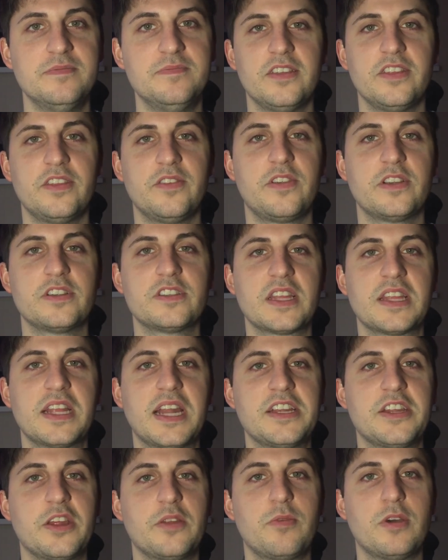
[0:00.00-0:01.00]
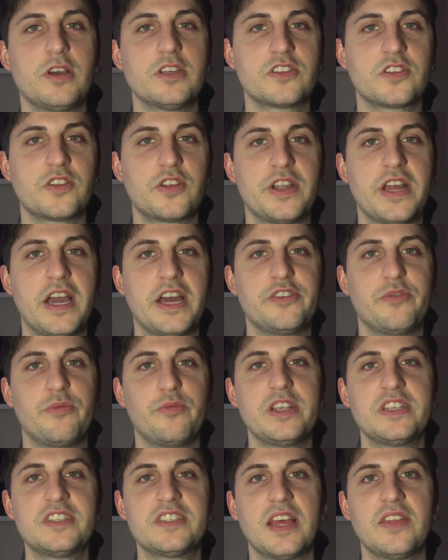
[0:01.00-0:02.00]
The first thing that I did was learn how to
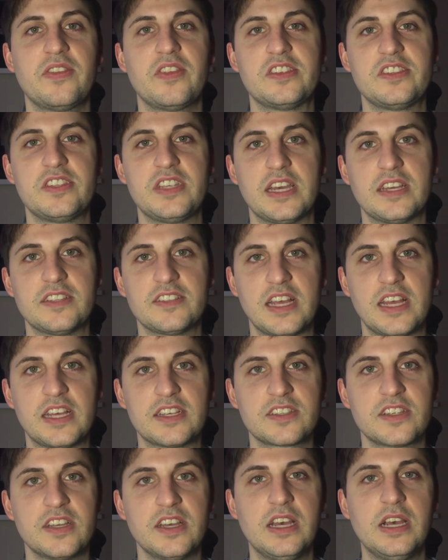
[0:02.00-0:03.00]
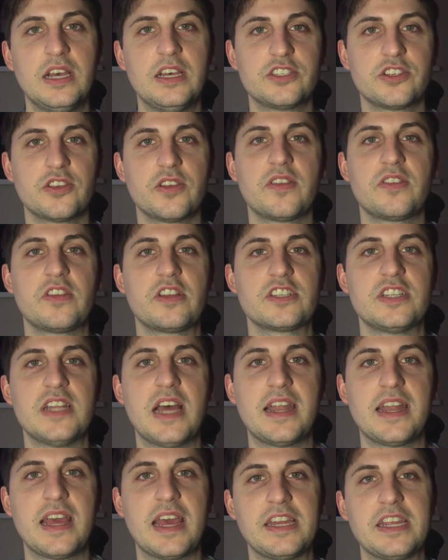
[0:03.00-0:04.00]
reset the CSS so that there's
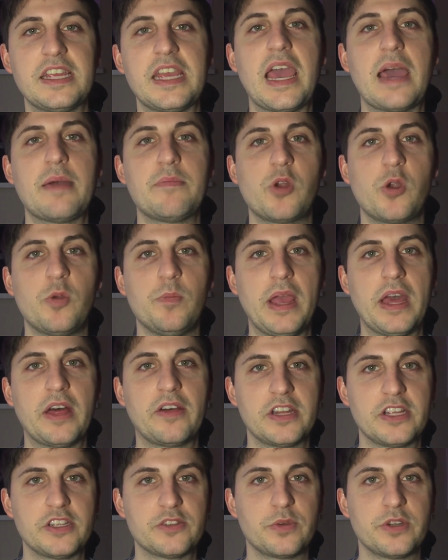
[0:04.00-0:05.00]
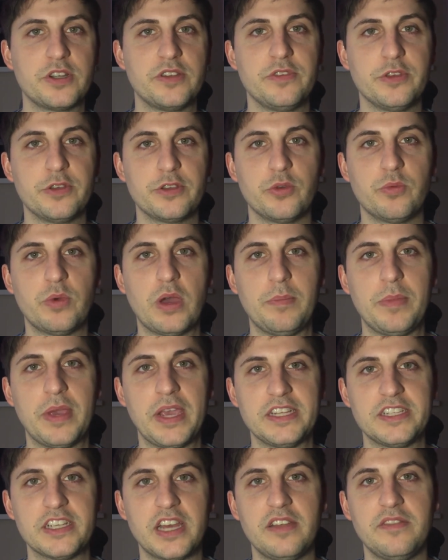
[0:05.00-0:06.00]
not any abnormalities when you're viewing the web
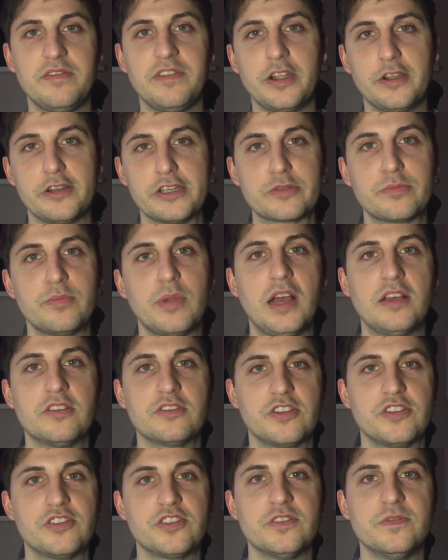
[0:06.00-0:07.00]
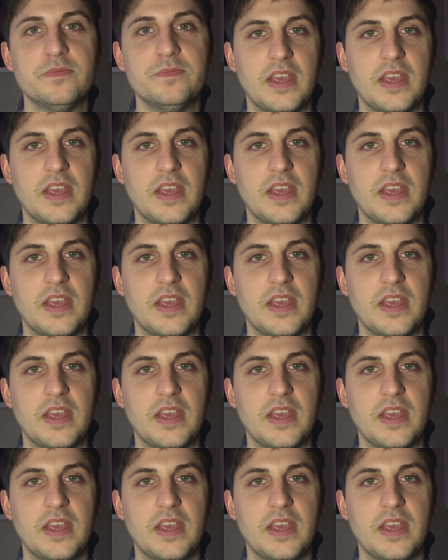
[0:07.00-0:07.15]
page on various browsers.